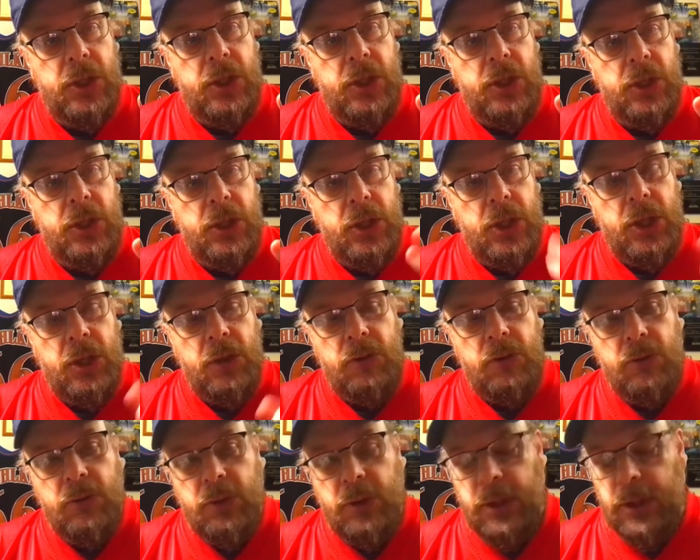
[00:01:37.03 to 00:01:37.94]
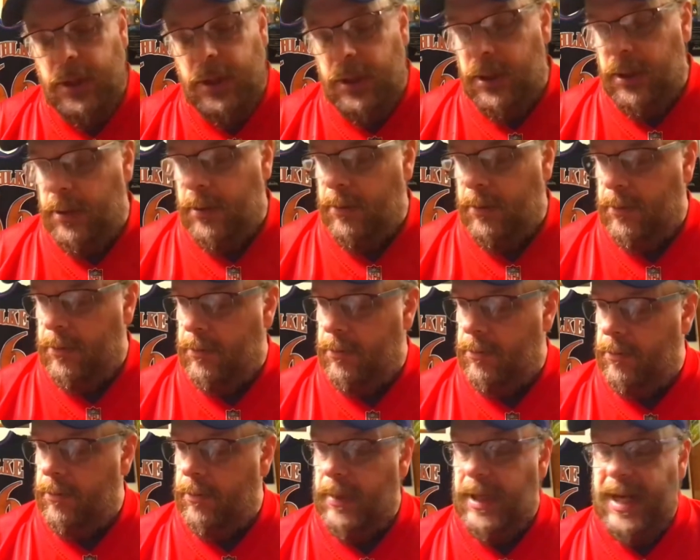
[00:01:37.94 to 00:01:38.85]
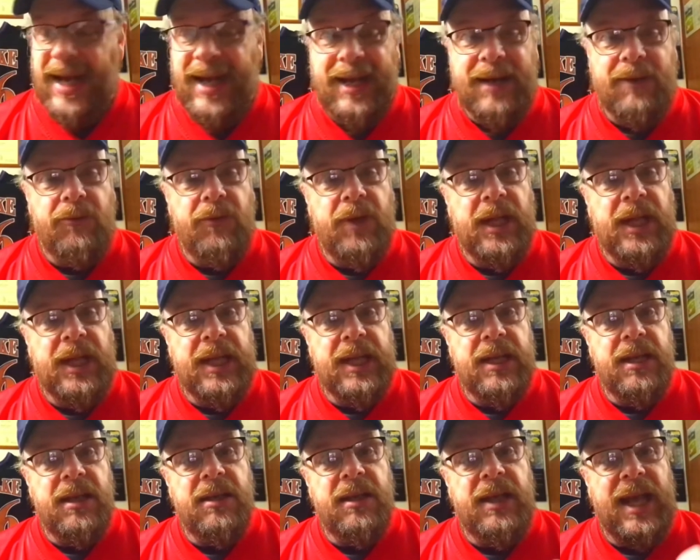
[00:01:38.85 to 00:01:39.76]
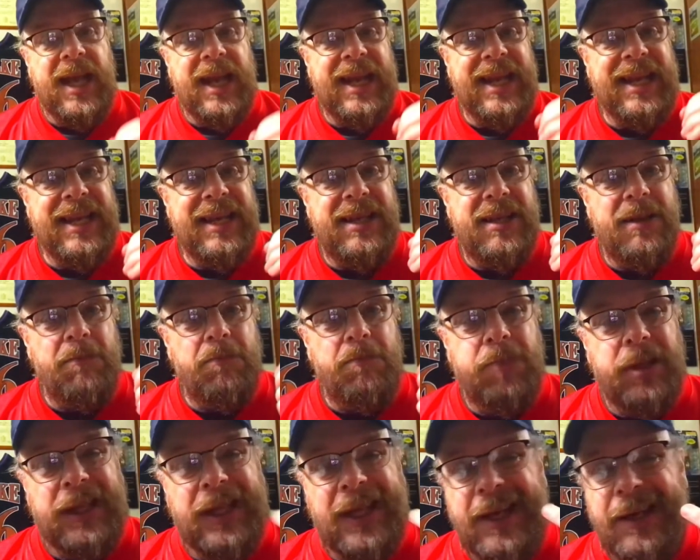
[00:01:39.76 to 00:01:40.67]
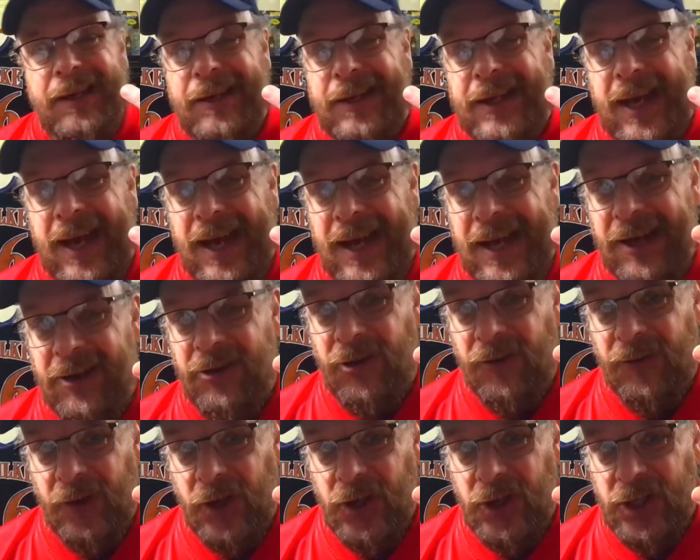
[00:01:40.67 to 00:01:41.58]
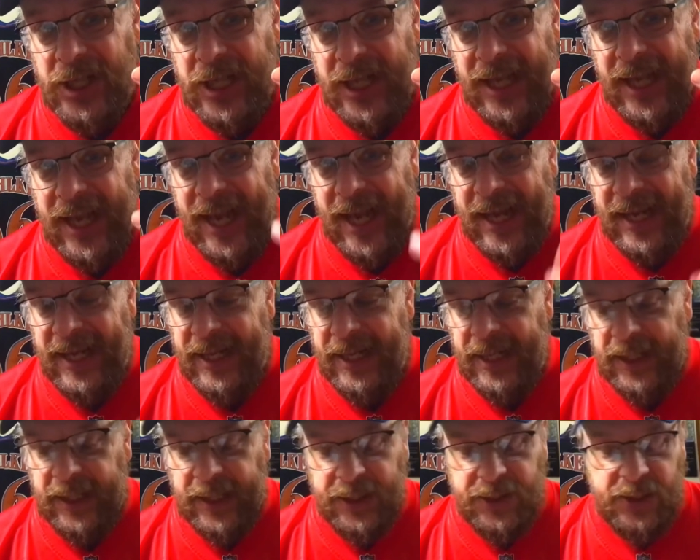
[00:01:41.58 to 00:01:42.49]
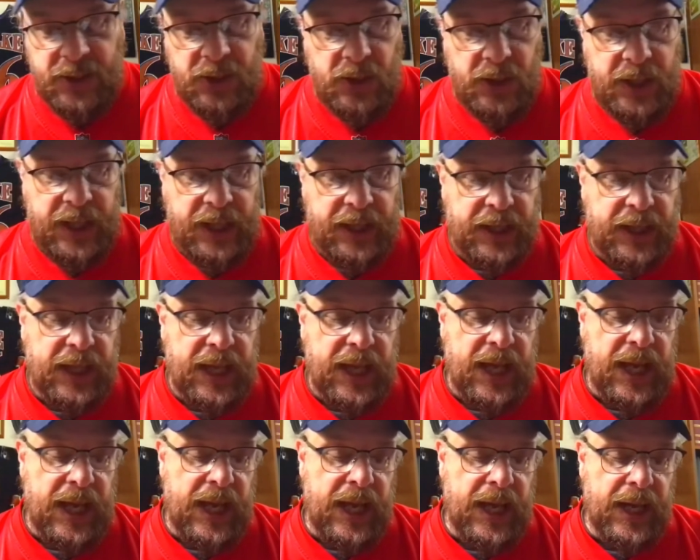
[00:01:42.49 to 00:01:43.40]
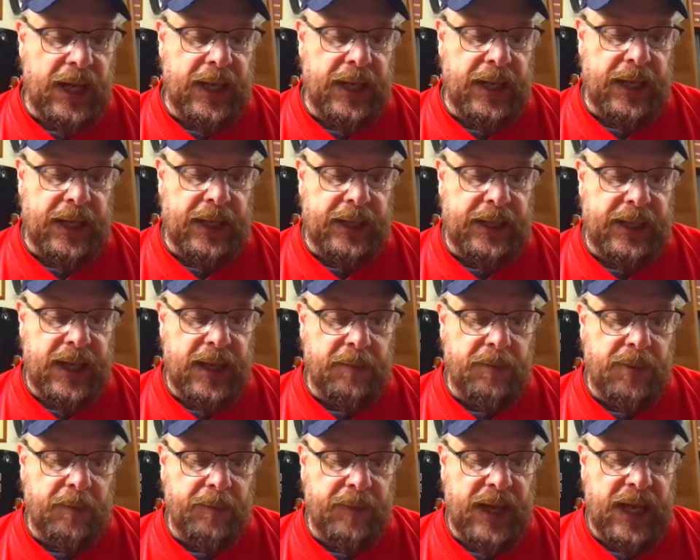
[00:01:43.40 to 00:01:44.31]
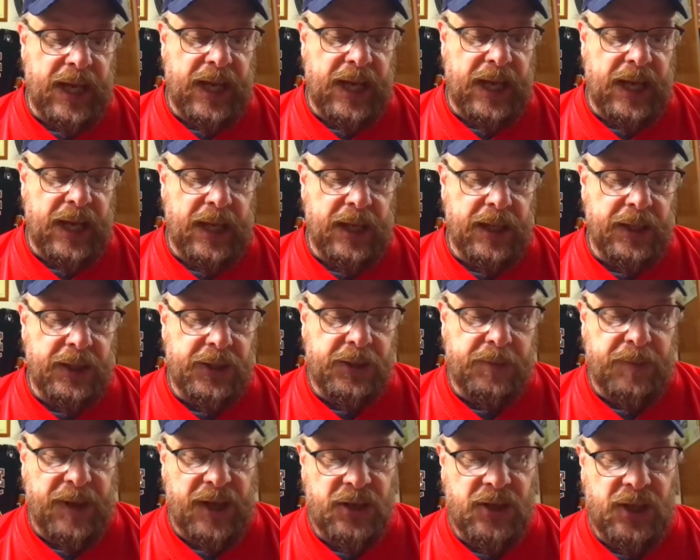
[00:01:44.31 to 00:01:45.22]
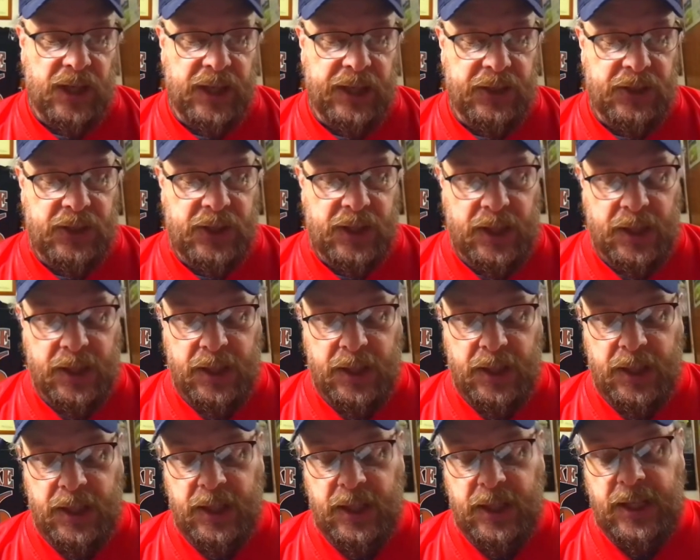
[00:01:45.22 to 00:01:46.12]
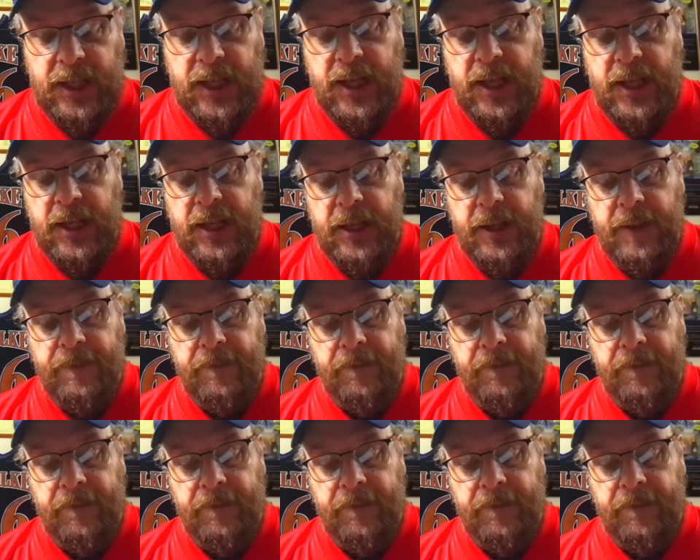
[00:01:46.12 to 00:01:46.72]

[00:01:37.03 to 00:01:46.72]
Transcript: you know, not really getting into player controversy yet. Let's look at the Tampa Bay Specialist card.